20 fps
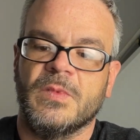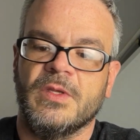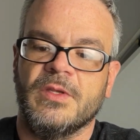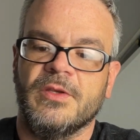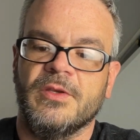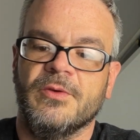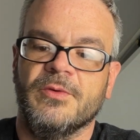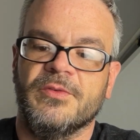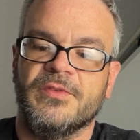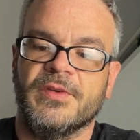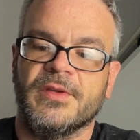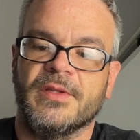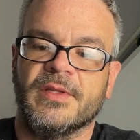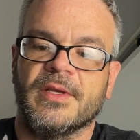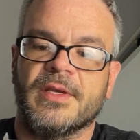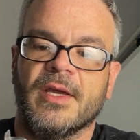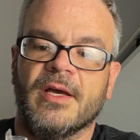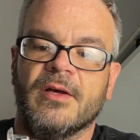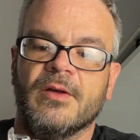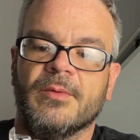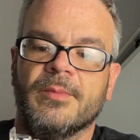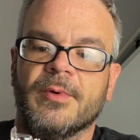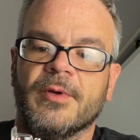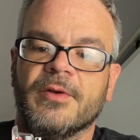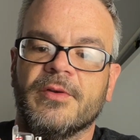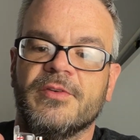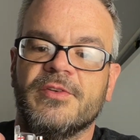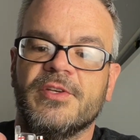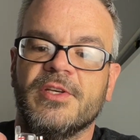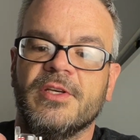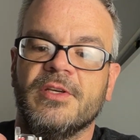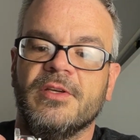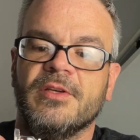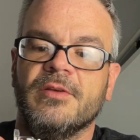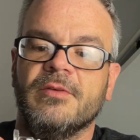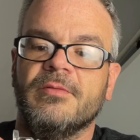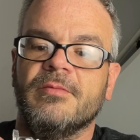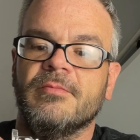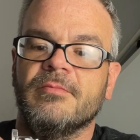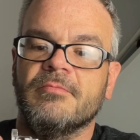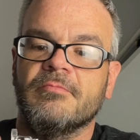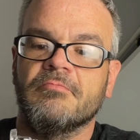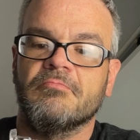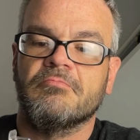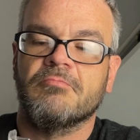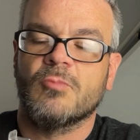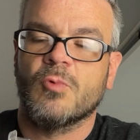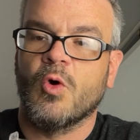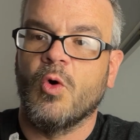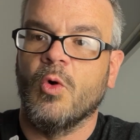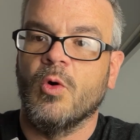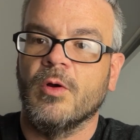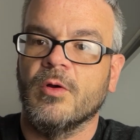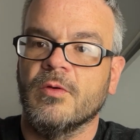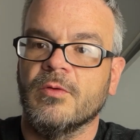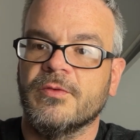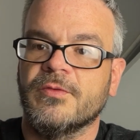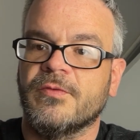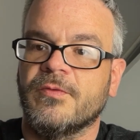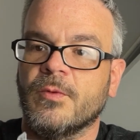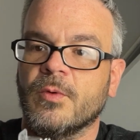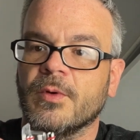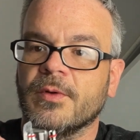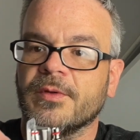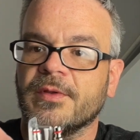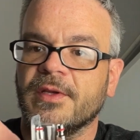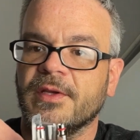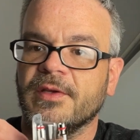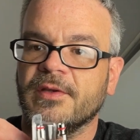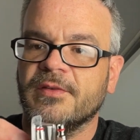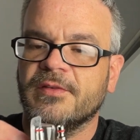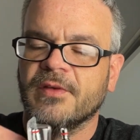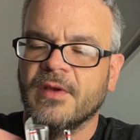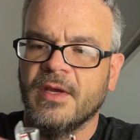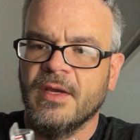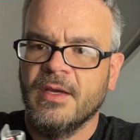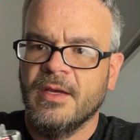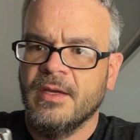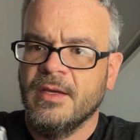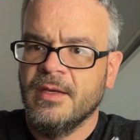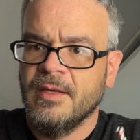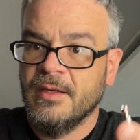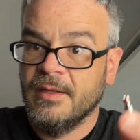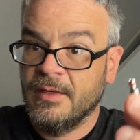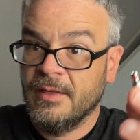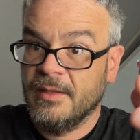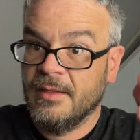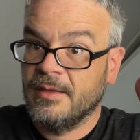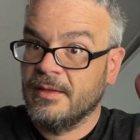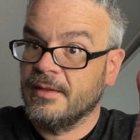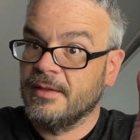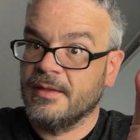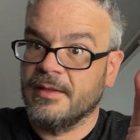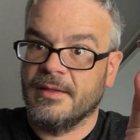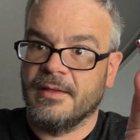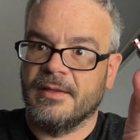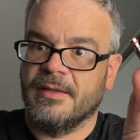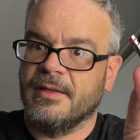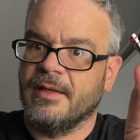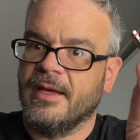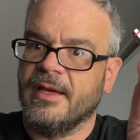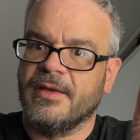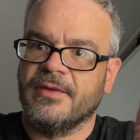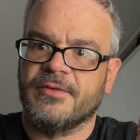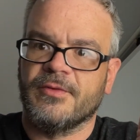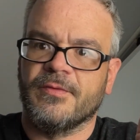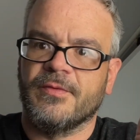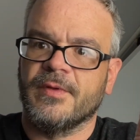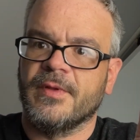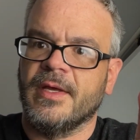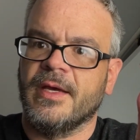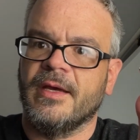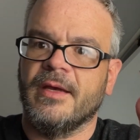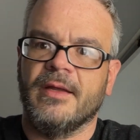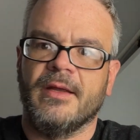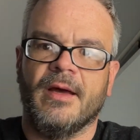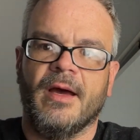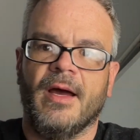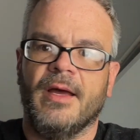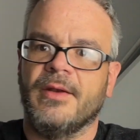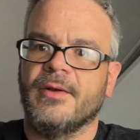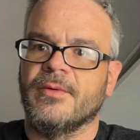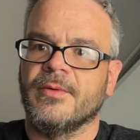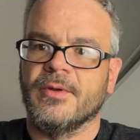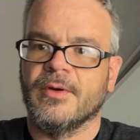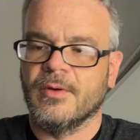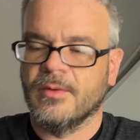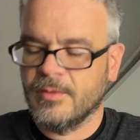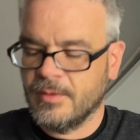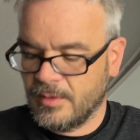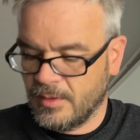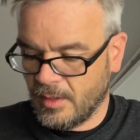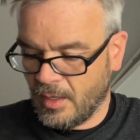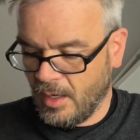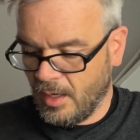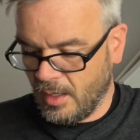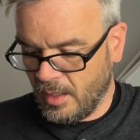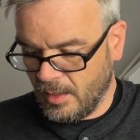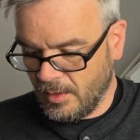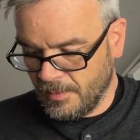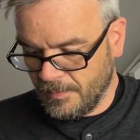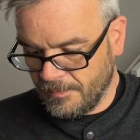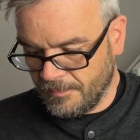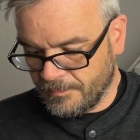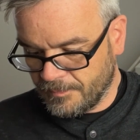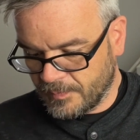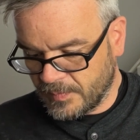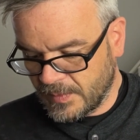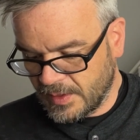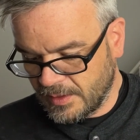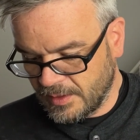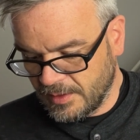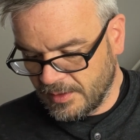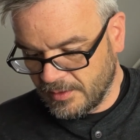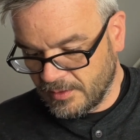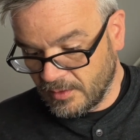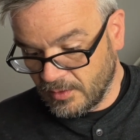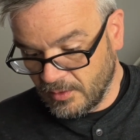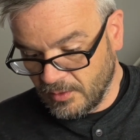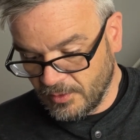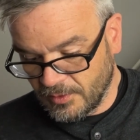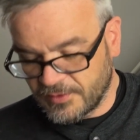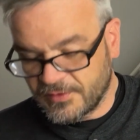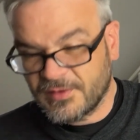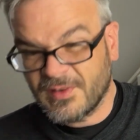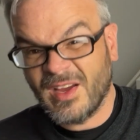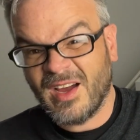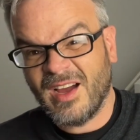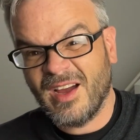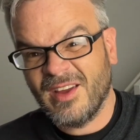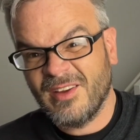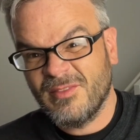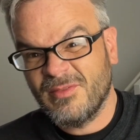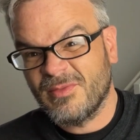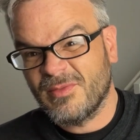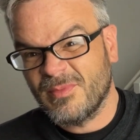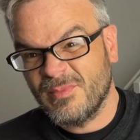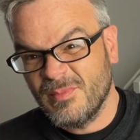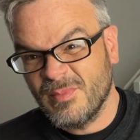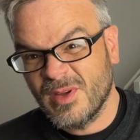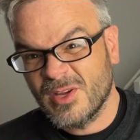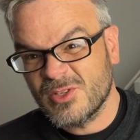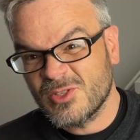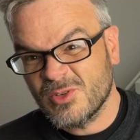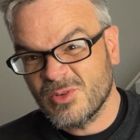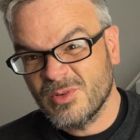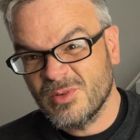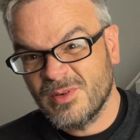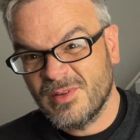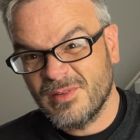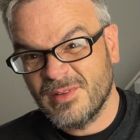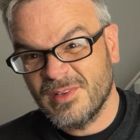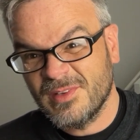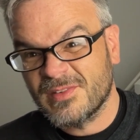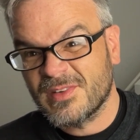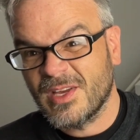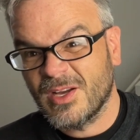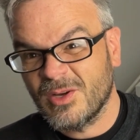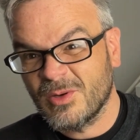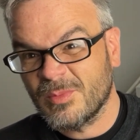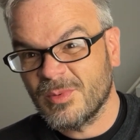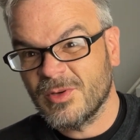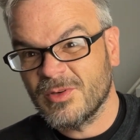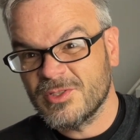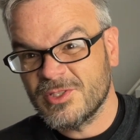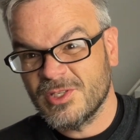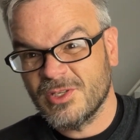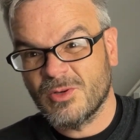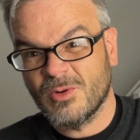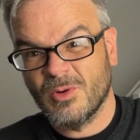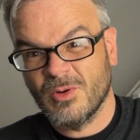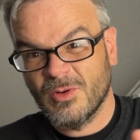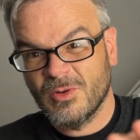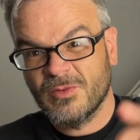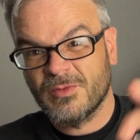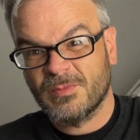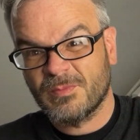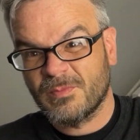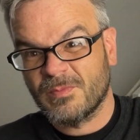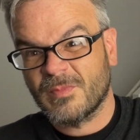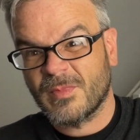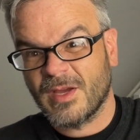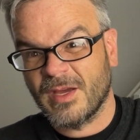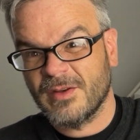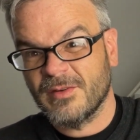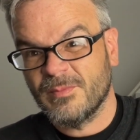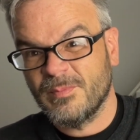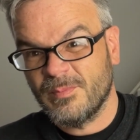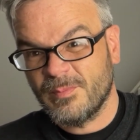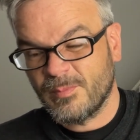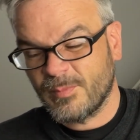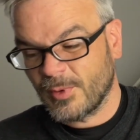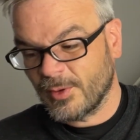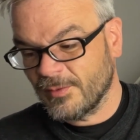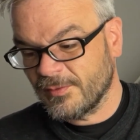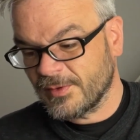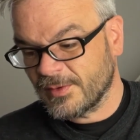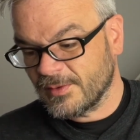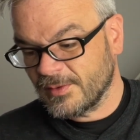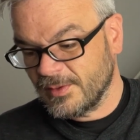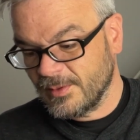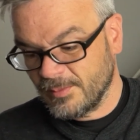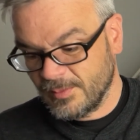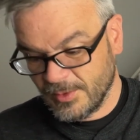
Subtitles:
using the Caliber and G coils for these? Answer for that, I don't know. It looks, I've measured these Caliber and G coils kind of perfectly and